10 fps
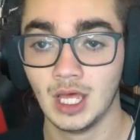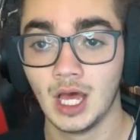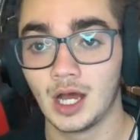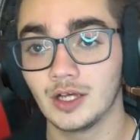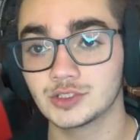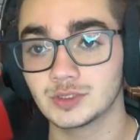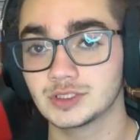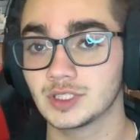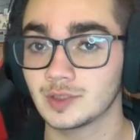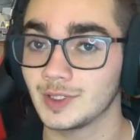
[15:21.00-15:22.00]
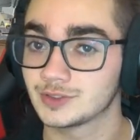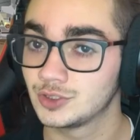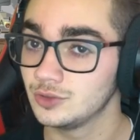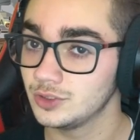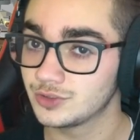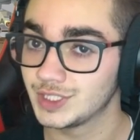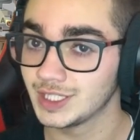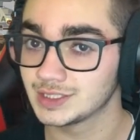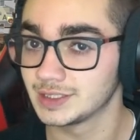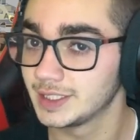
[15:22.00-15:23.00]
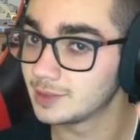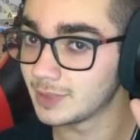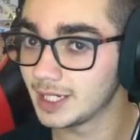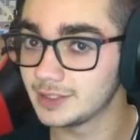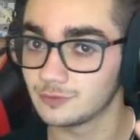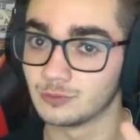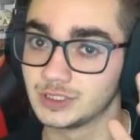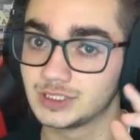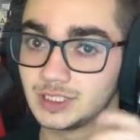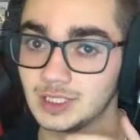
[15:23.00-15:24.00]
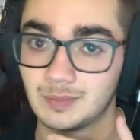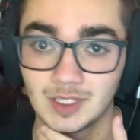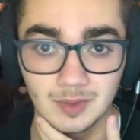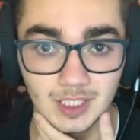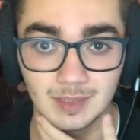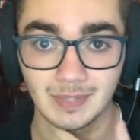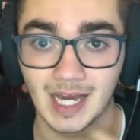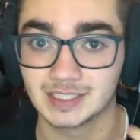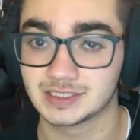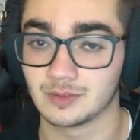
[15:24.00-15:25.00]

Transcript: also wanted to talk about 2 new things I datamined with the PvE patch that